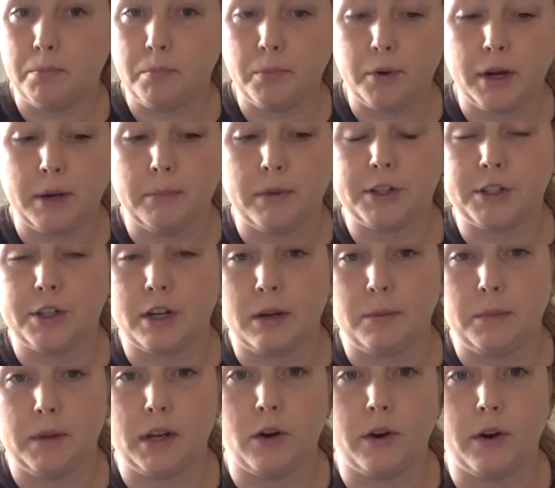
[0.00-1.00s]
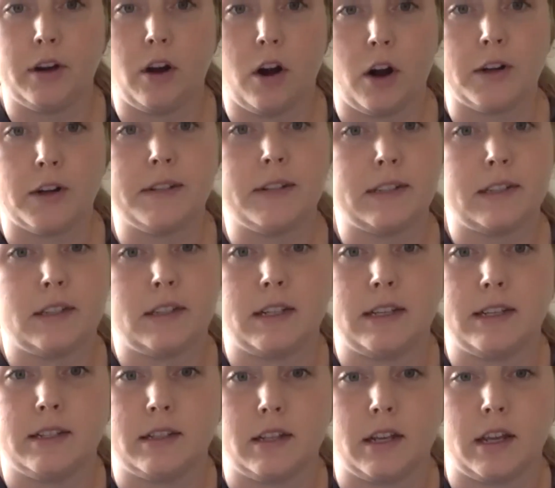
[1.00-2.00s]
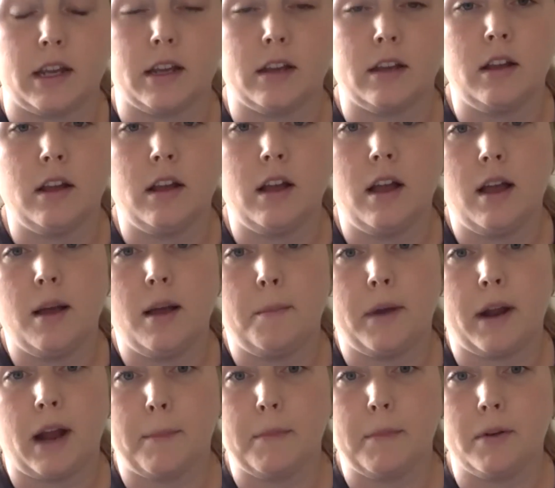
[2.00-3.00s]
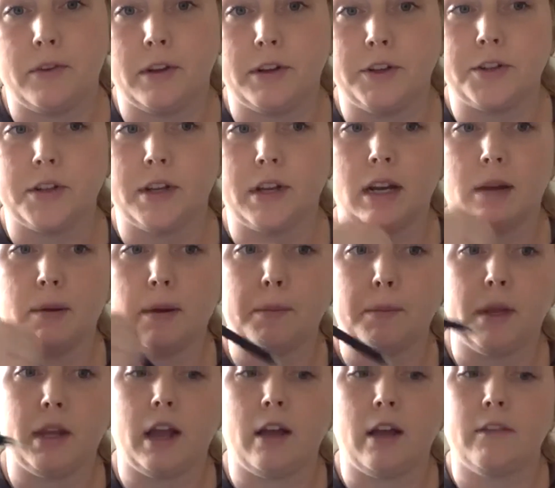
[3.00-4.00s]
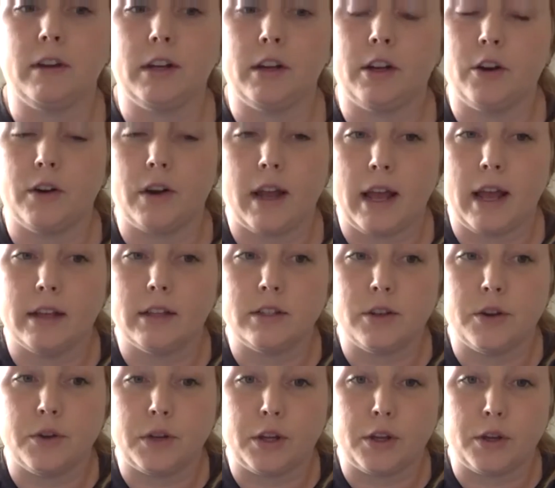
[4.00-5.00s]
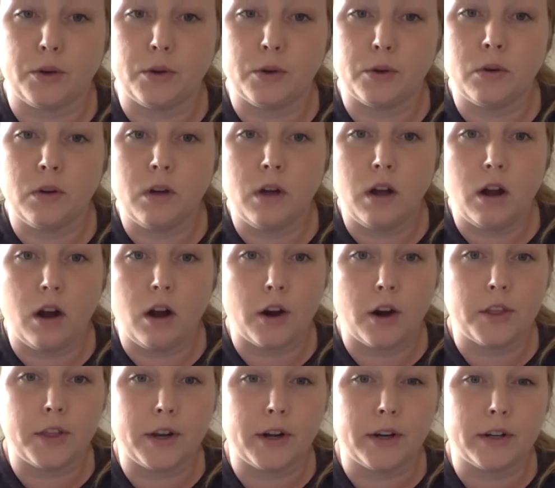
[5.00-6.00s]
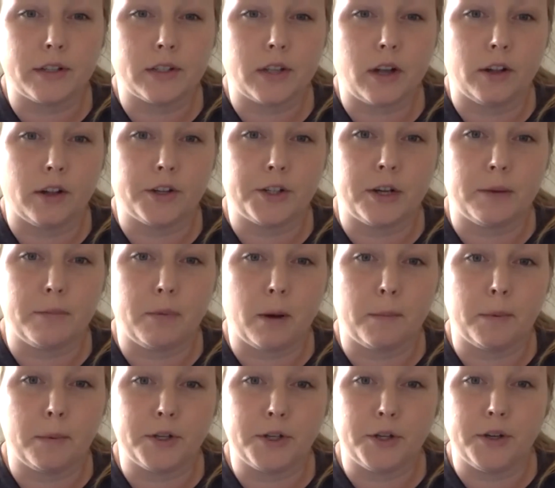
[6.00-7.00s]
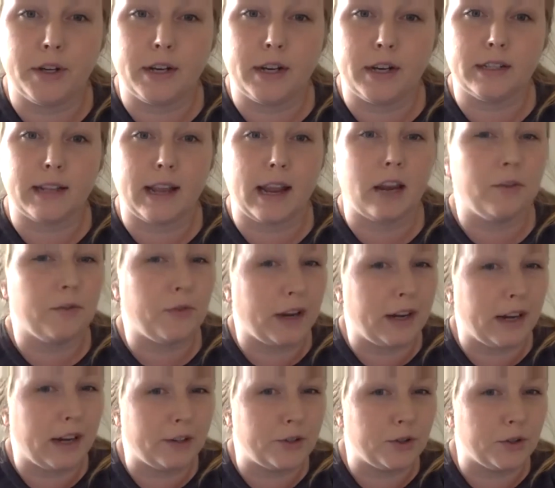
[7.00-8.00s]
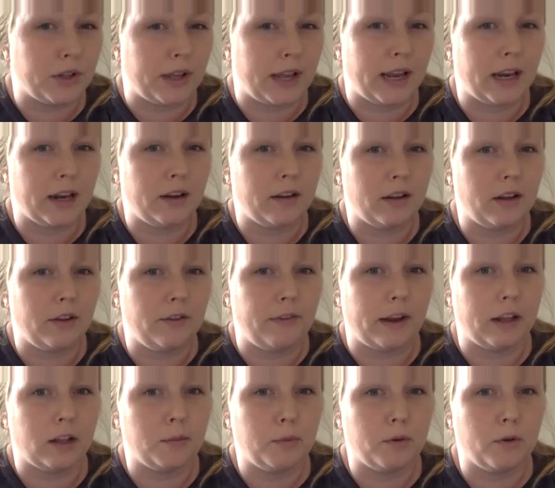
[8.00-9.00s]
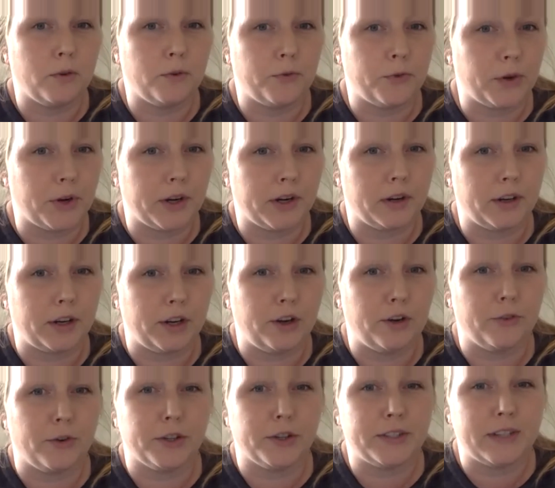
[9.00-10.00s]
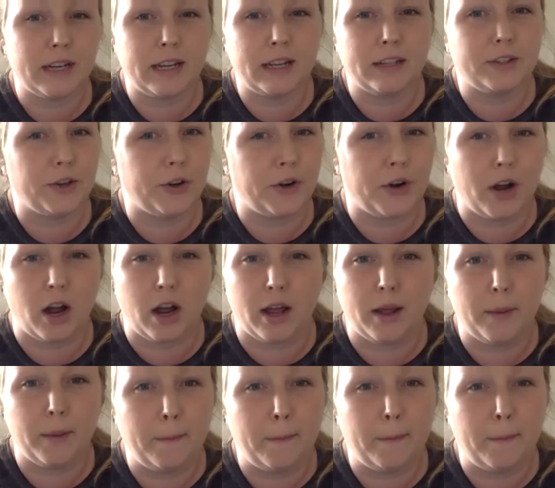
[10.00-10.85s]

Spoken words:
pretty much going to be going to RCC, but I'm eventually going to be having to go to SOU. Are there scholarship opportunities and financial aid available for universities or not?